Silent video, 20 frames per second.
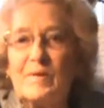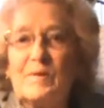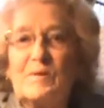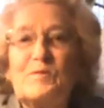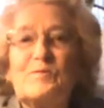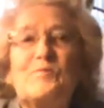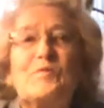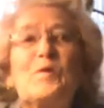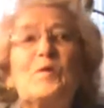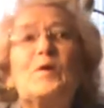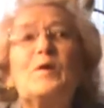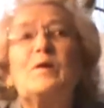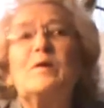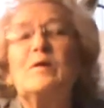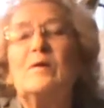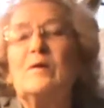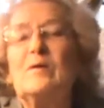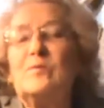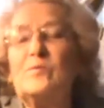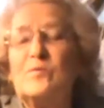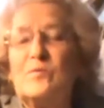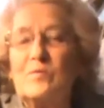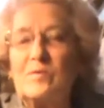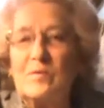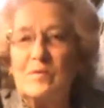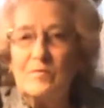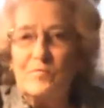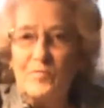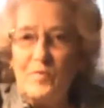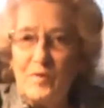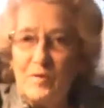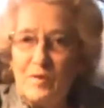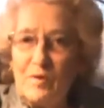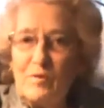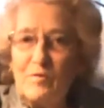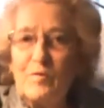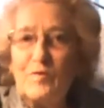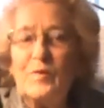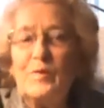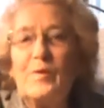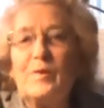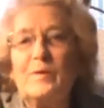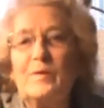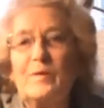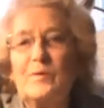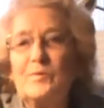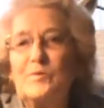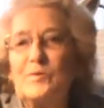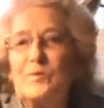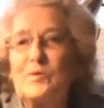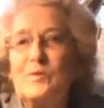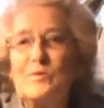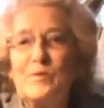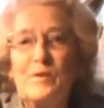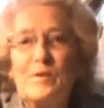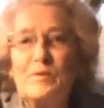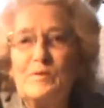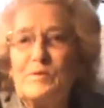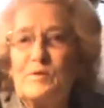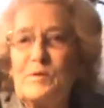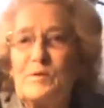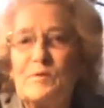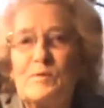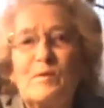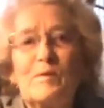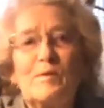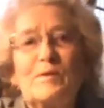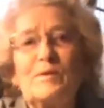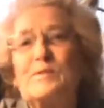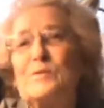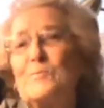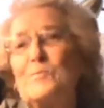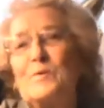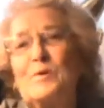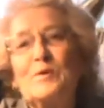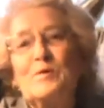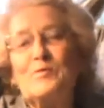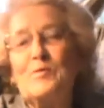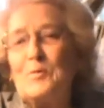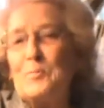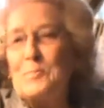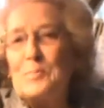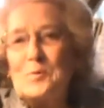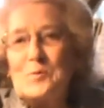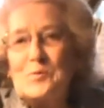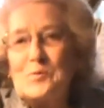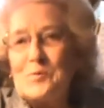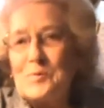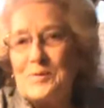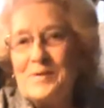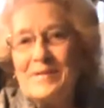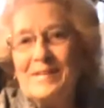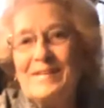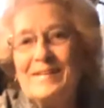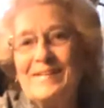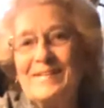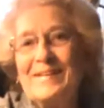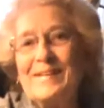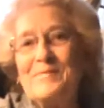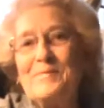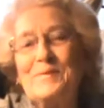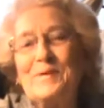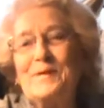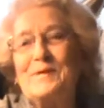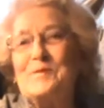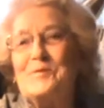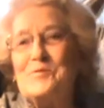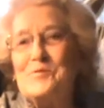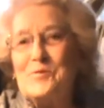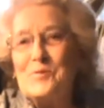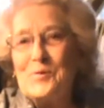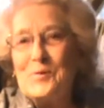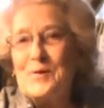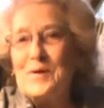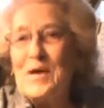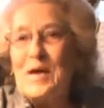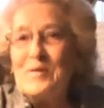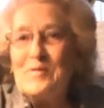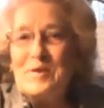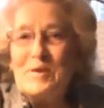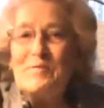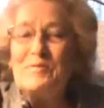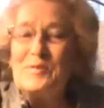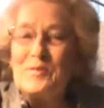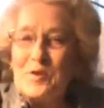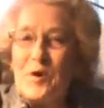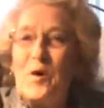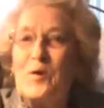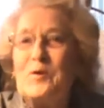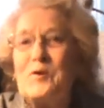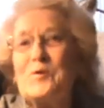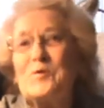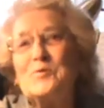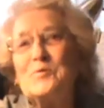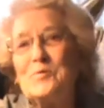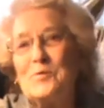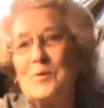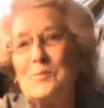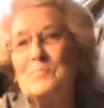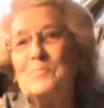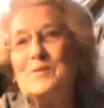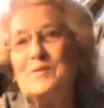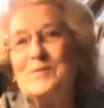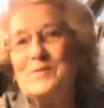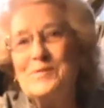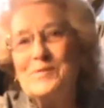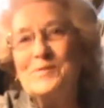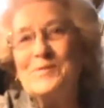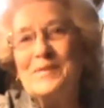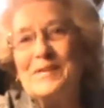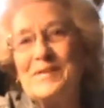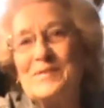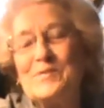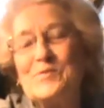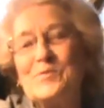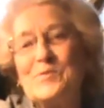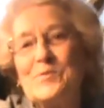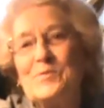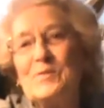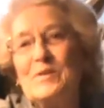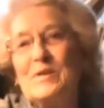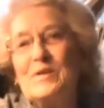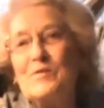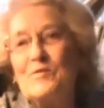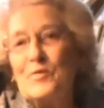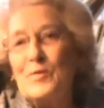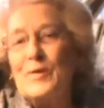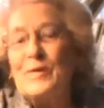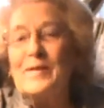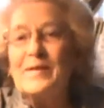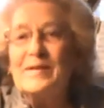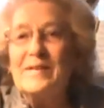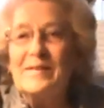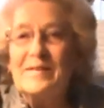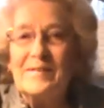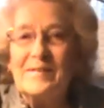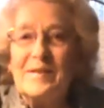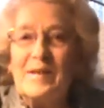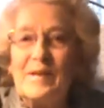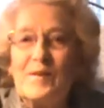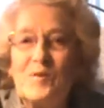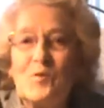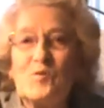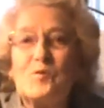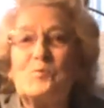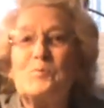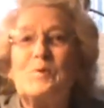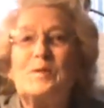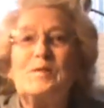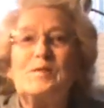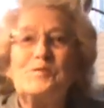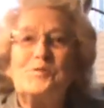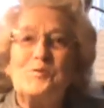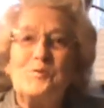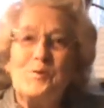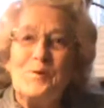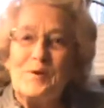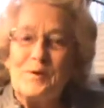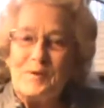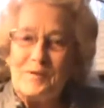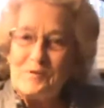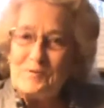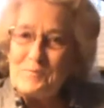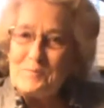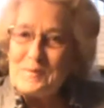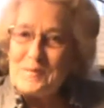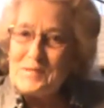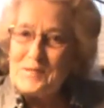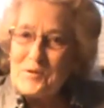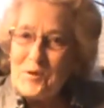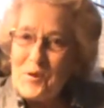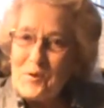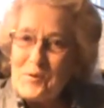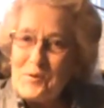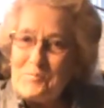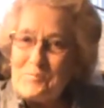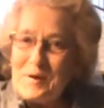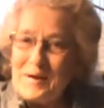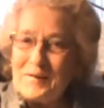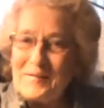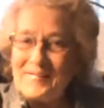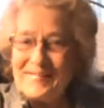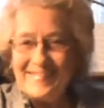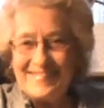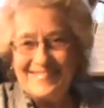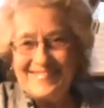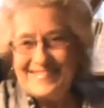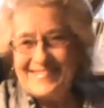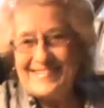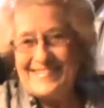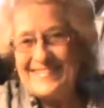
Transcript: It's very nice. Yeah, very, very nice. He, he's a he's a wonderful person. I really enjoy even talking to him. He's so nice and friendly and knows what he's doing, knows what he's talking about.